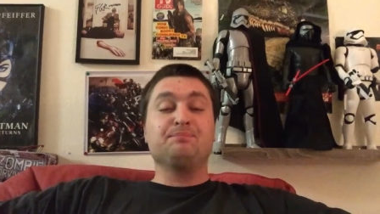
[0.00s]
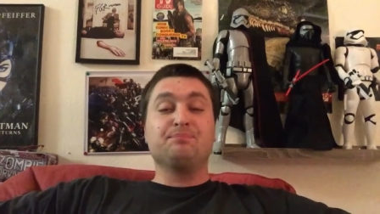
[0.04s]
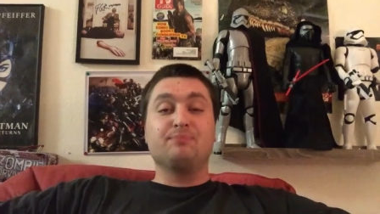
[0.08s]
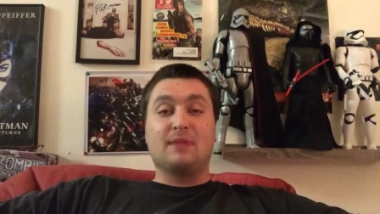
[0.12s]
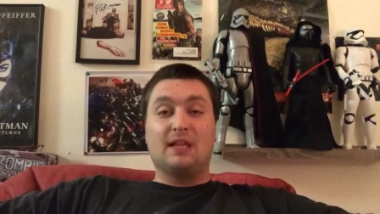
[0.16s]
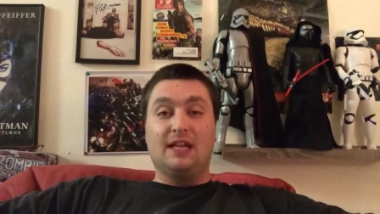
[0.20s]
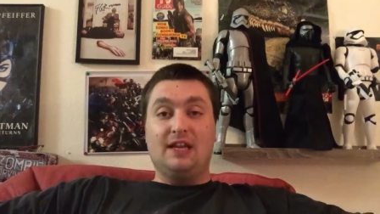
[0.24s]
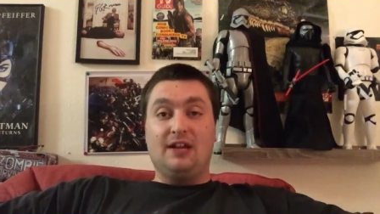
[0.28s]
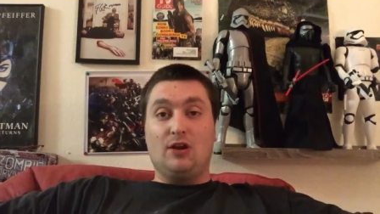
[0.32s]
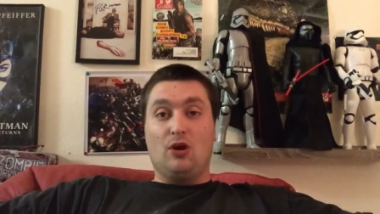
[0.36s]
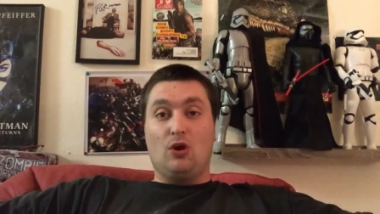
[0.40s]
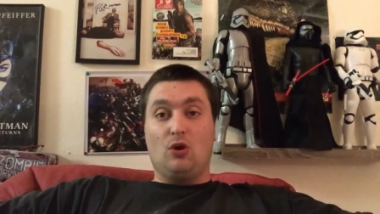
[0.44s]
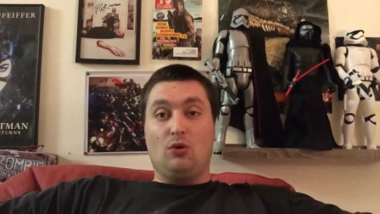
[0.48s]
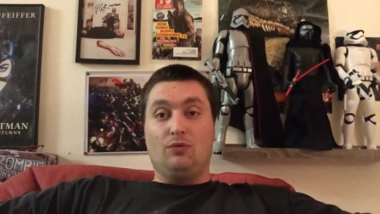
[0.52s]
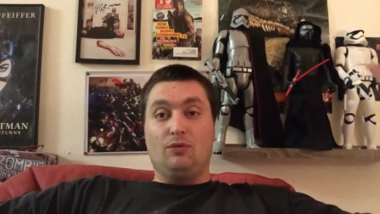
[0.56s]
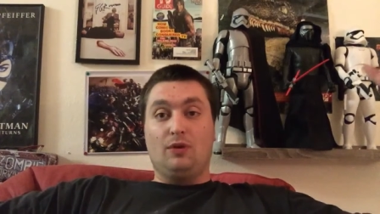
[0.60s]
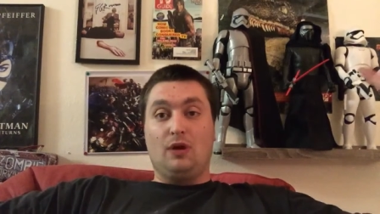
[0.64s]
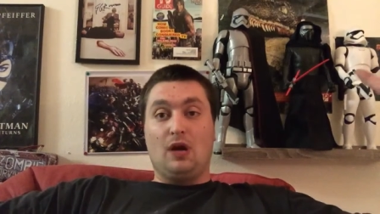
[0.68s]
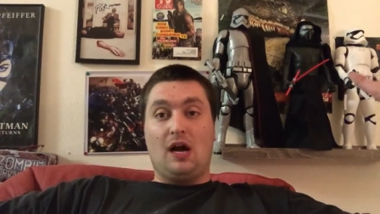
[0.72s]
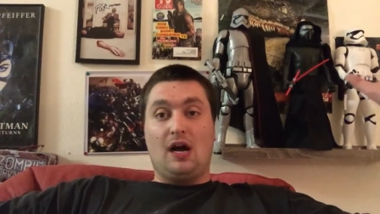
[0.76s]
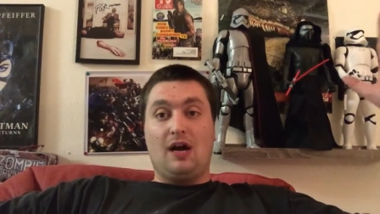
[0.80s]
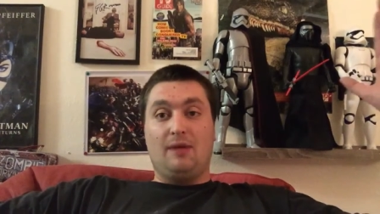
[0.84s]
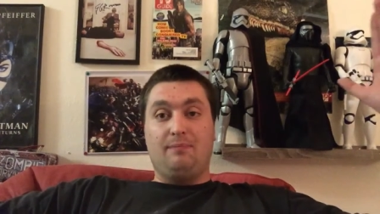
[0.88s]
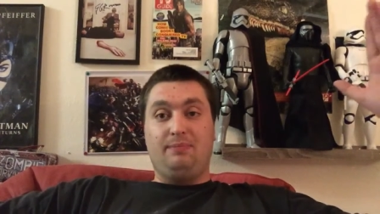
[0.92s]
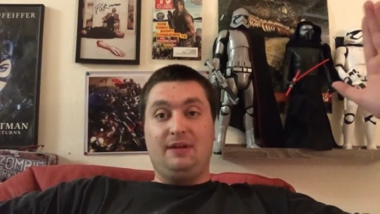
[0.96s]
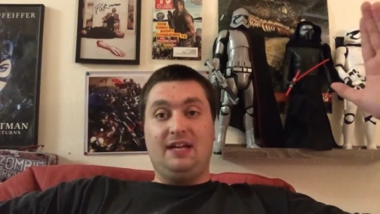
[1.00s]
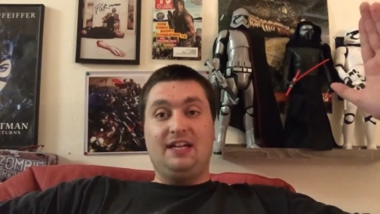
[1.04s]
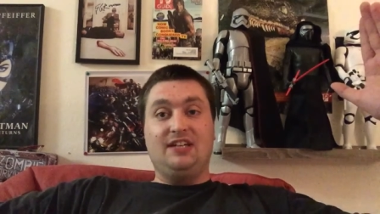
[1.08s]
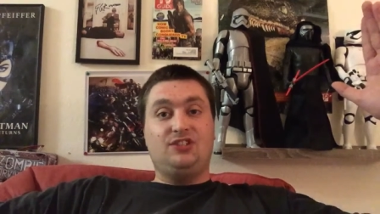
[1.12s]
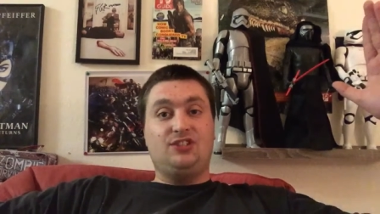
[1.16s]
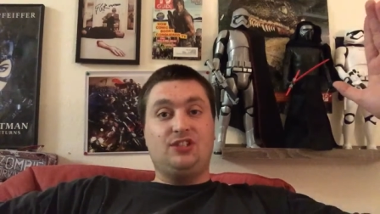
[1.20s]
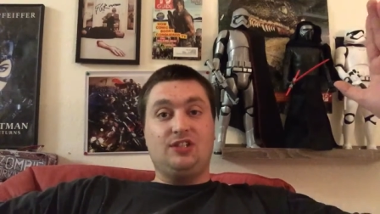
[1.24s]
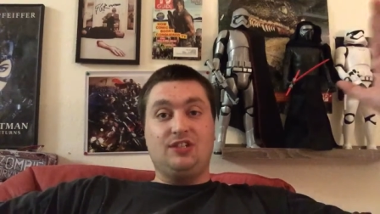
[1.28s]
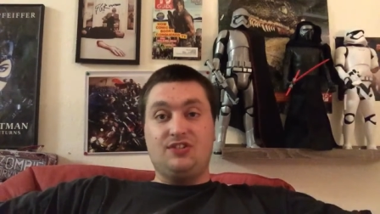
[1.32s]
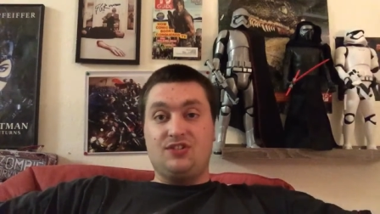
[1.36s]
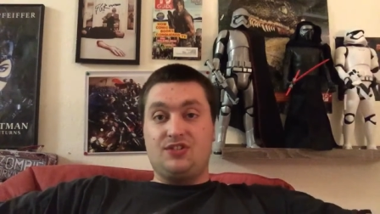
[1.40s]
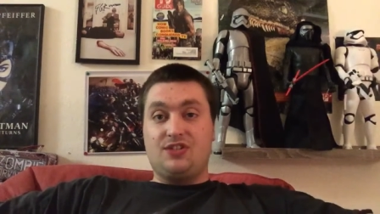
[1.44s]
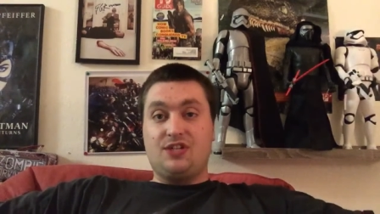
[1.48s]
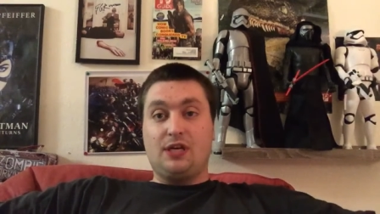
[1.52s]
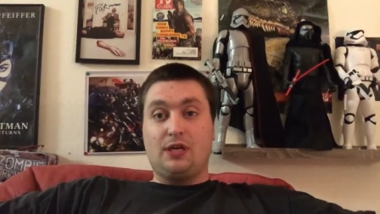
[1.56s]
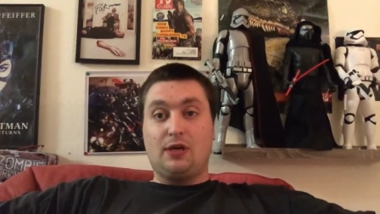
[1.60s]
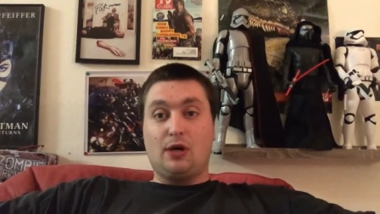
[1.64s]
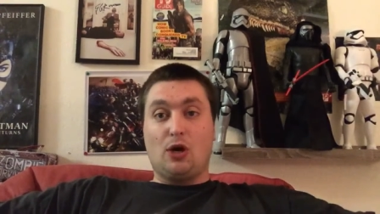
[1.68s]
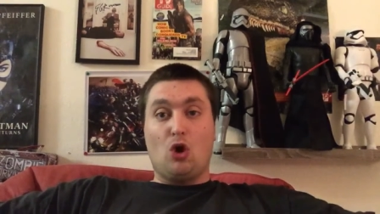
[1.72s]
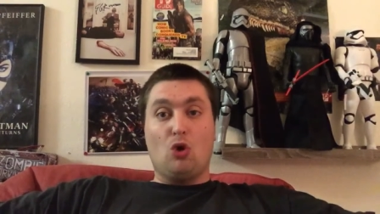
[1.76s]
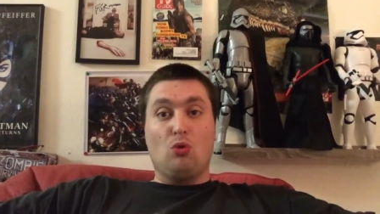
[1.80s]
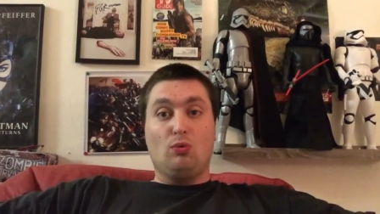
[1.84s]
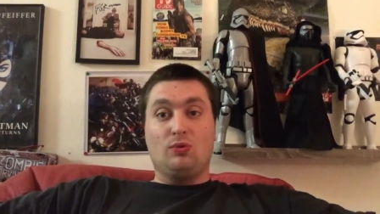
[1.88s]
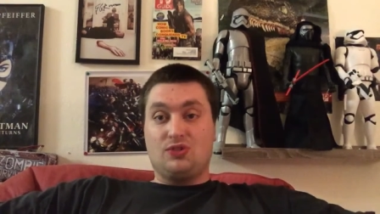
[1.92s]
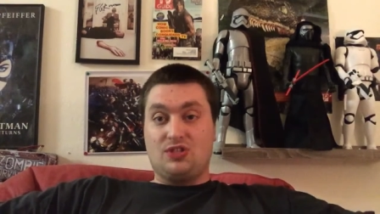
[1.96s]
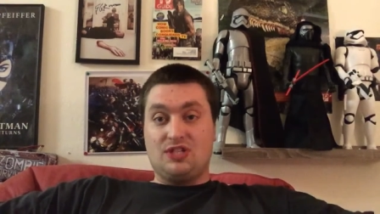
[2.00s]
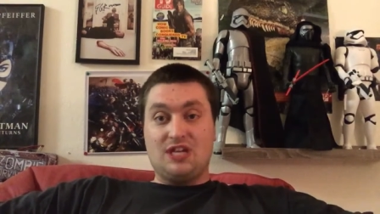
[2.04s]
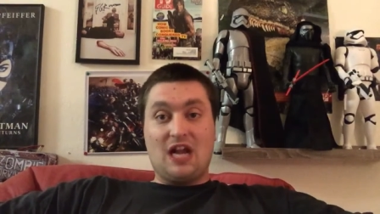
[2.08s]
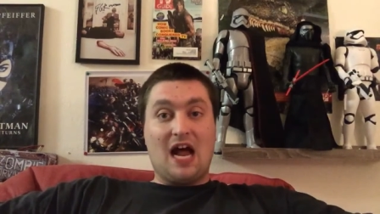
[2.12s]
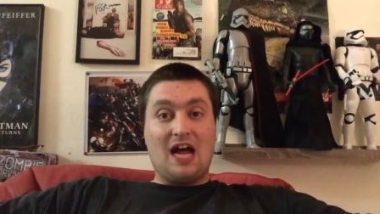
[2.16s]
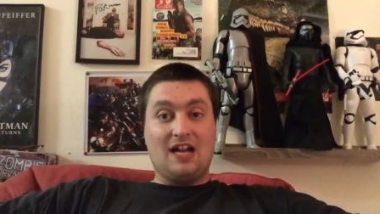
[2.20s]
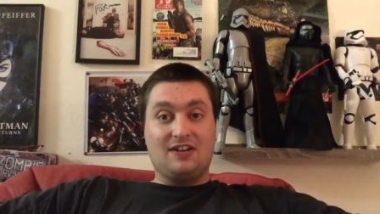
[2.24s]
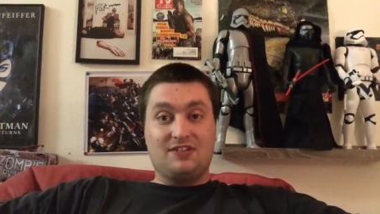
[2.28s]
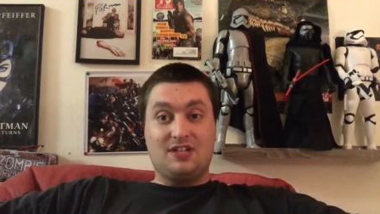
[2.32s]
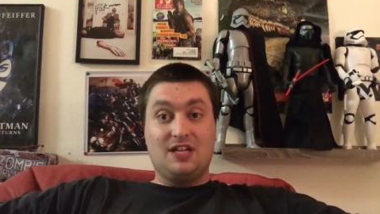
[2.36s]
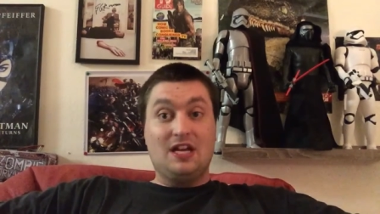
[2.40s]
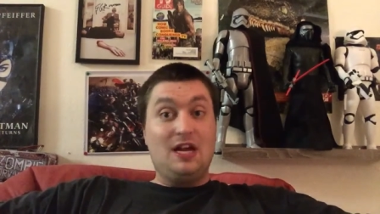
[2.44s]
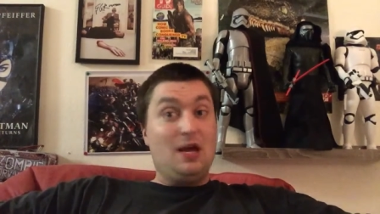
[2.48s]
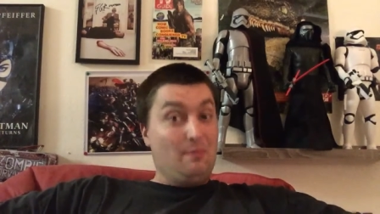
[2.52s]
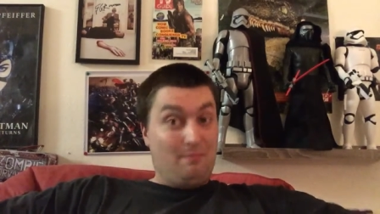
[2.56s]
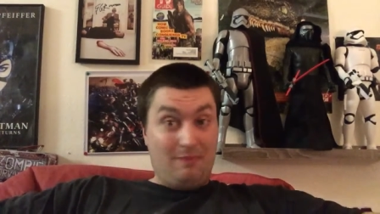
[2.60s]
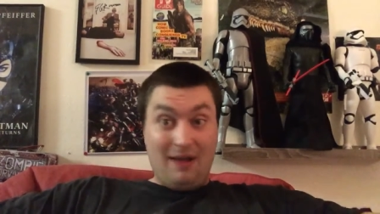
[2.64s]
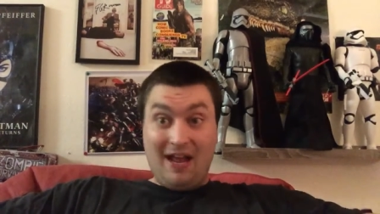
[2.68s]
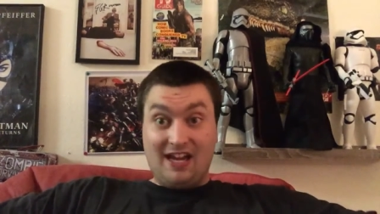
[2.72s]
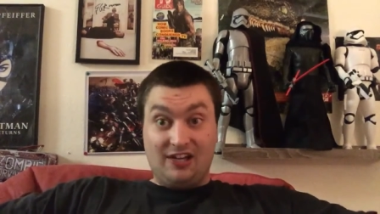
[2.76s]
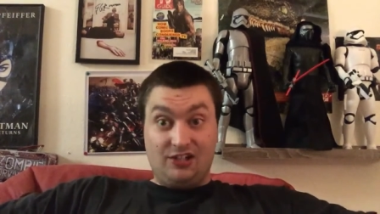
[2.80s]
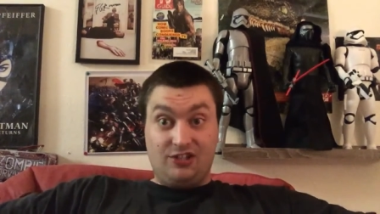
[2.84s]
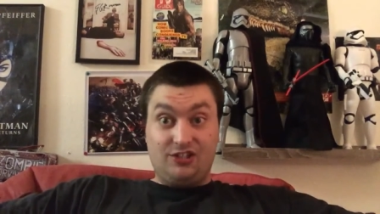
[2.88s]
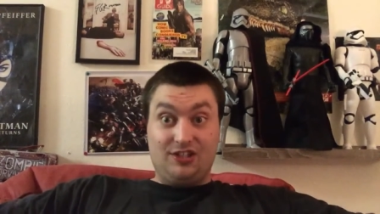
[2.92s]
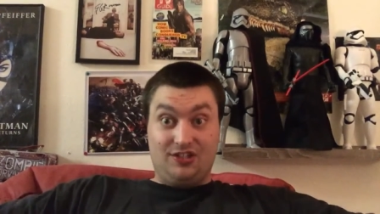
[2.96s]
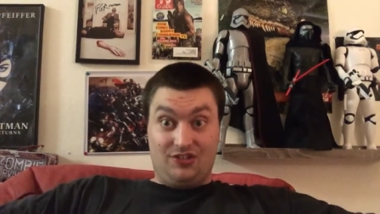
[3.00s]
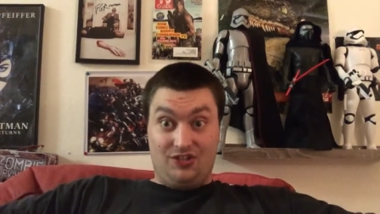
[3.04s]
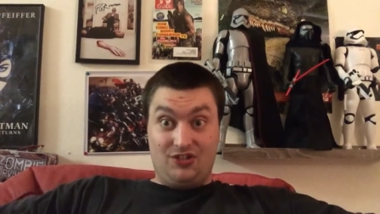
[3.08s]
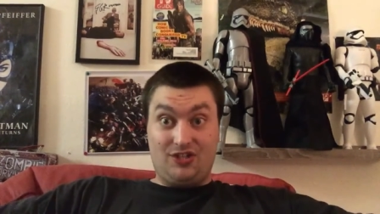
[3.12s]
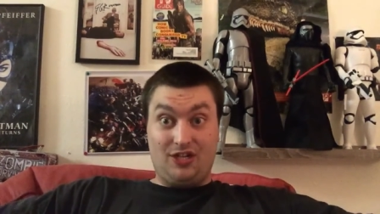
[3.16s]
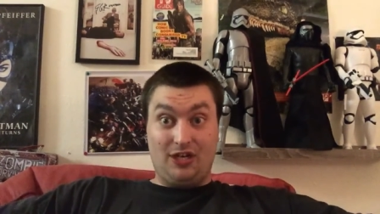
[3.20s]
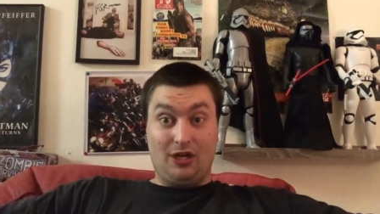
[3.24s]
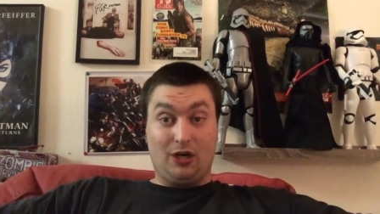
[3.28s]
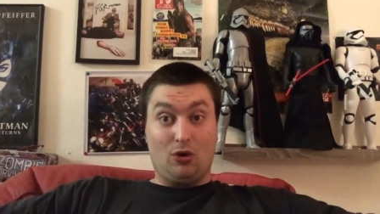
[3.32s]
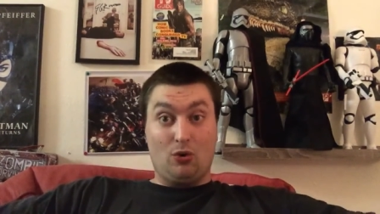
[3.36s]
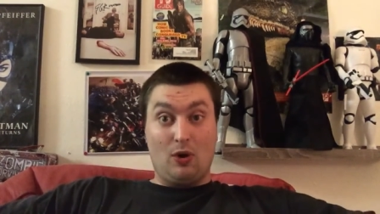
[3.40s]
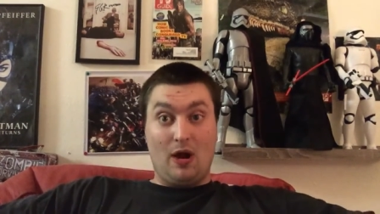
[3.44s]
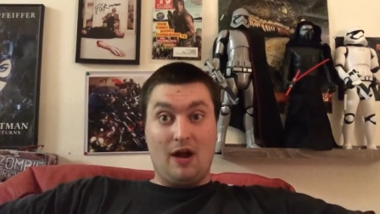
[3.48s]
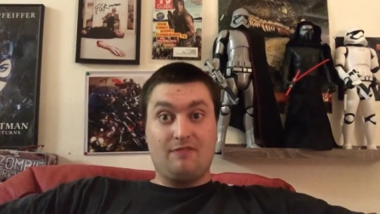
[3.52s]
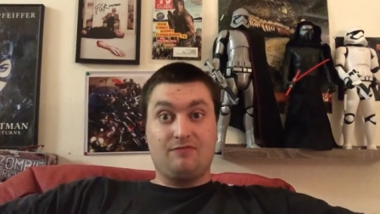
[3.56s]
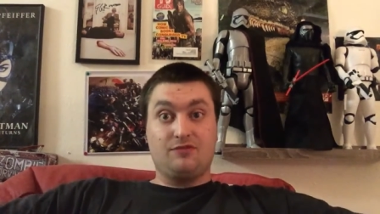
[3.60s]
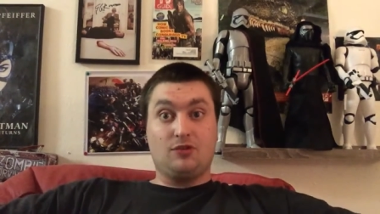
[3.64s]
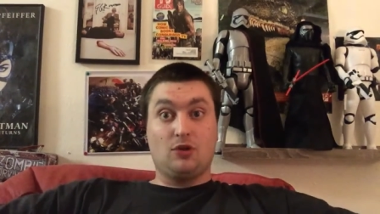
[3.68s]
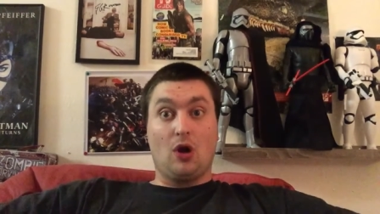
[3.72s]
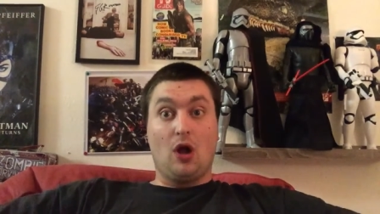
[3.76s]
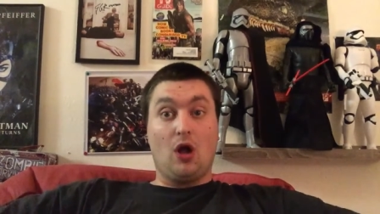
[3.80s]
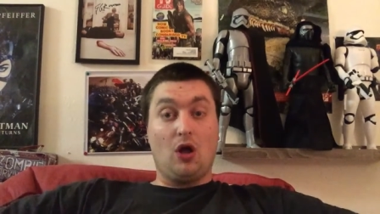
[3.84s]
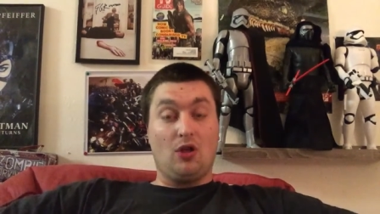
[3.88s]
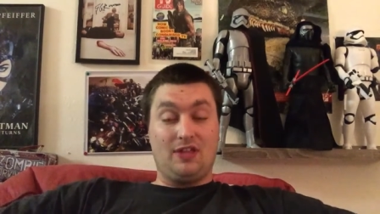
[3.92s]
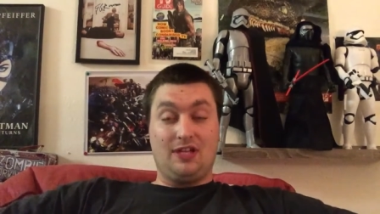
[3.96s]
you know, uh, patient zero was not patient zero after all,